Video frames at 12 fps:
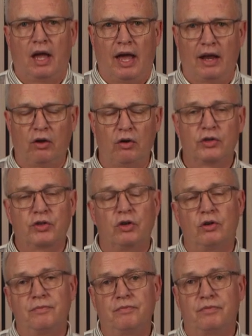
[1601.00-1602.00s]
And
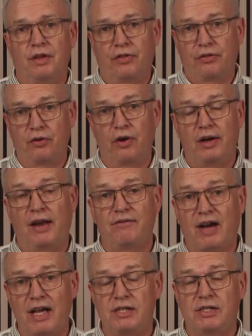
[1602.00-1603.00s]
also the third
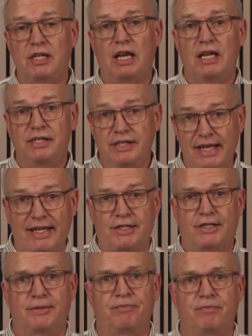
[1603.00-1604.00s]
advice is
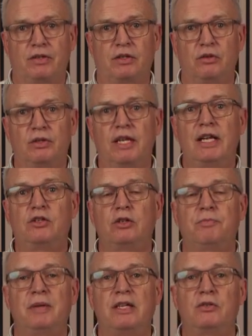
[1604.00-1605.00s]
this: you need to
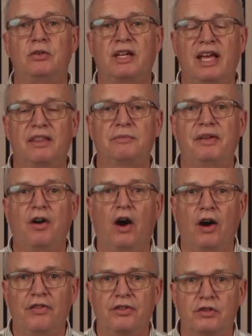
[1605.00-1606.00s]
be together with
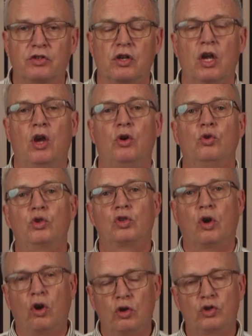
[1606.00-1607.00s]
others who's
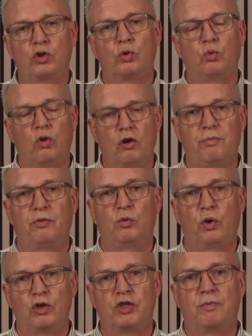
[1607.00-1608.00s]
also
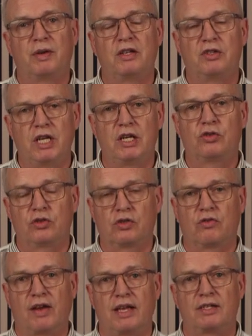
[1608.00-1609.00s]
worshiping Jesus
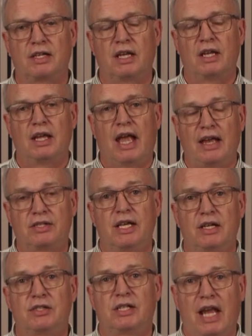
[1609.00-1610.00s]
Christ as
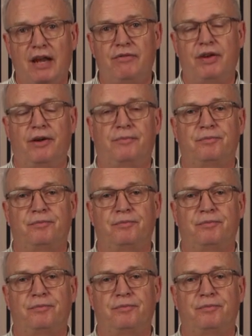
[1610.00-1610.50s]
their Savior.